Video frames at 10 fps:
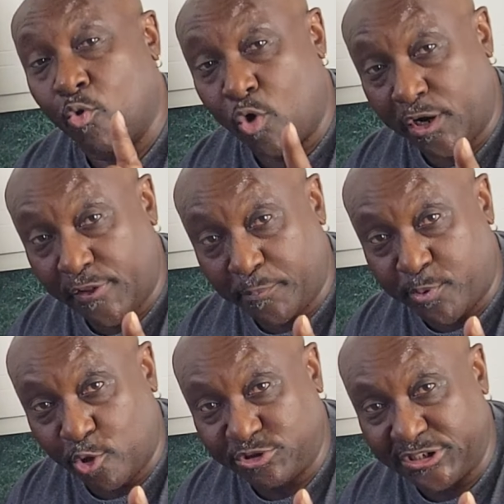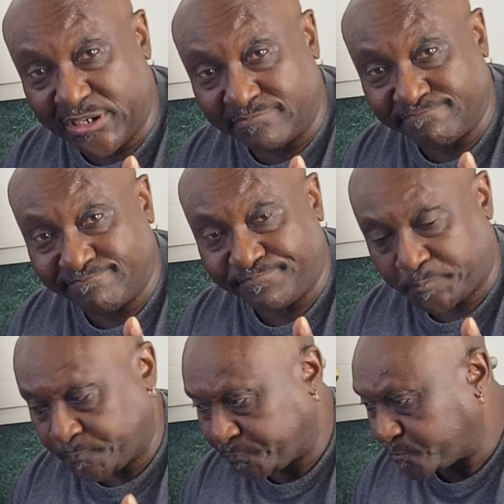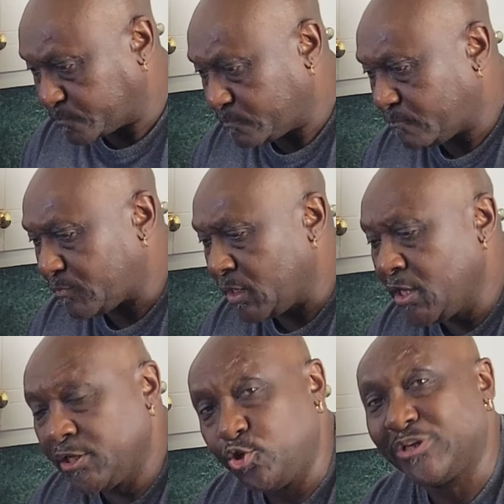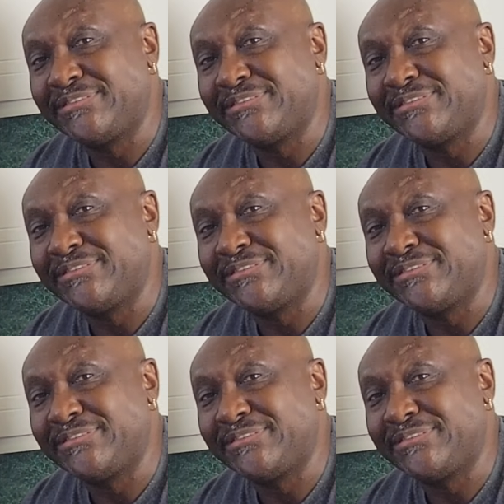One other pro tip. You